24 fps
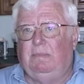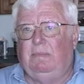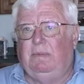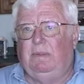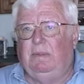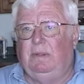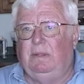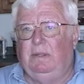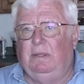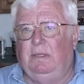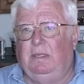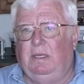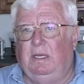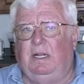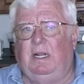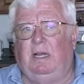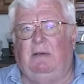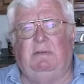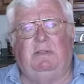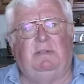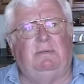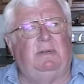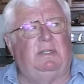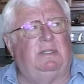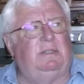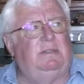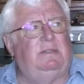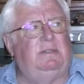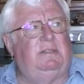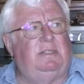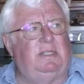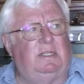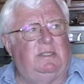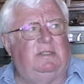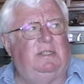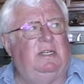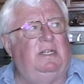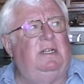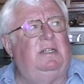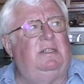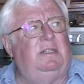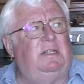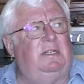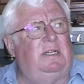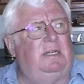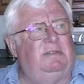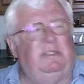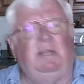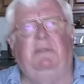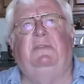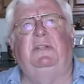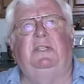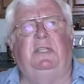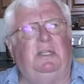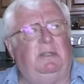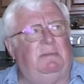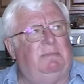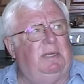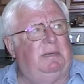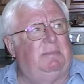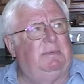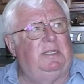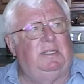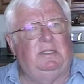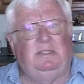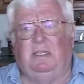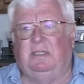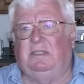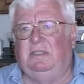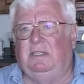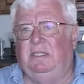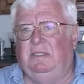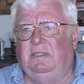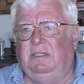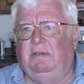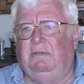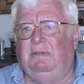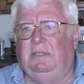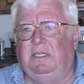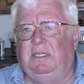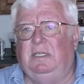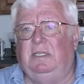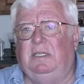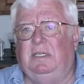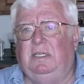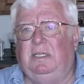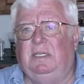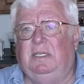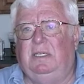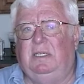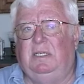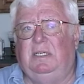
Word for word: Mm-hmm. And I was what 16 at the time, 17 maybe, 16, 17.